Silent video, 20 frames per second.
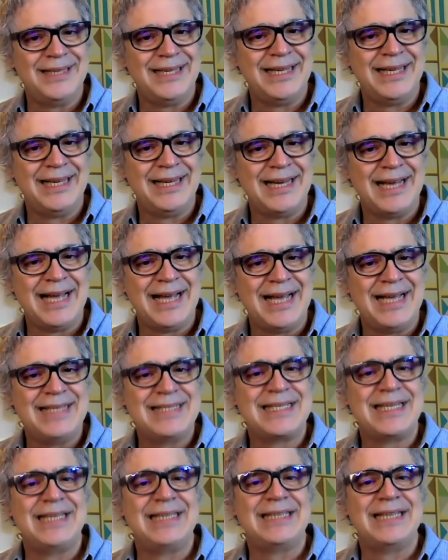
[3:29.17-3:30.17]
And I
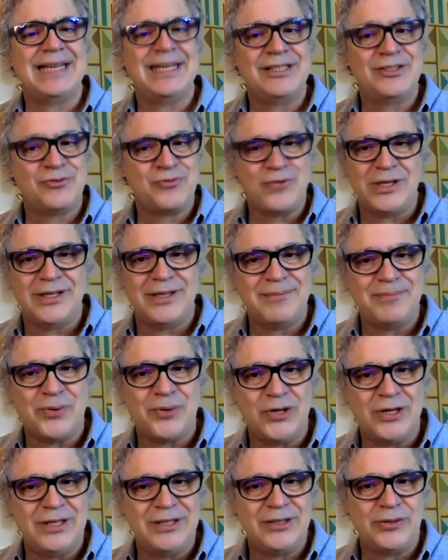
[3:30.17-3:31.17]
think that it's really
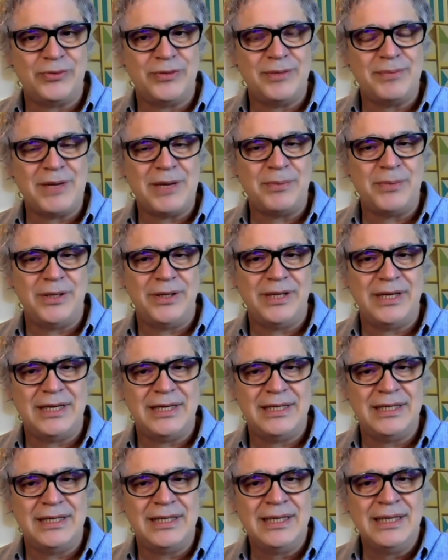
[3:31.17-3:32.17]
important to remember that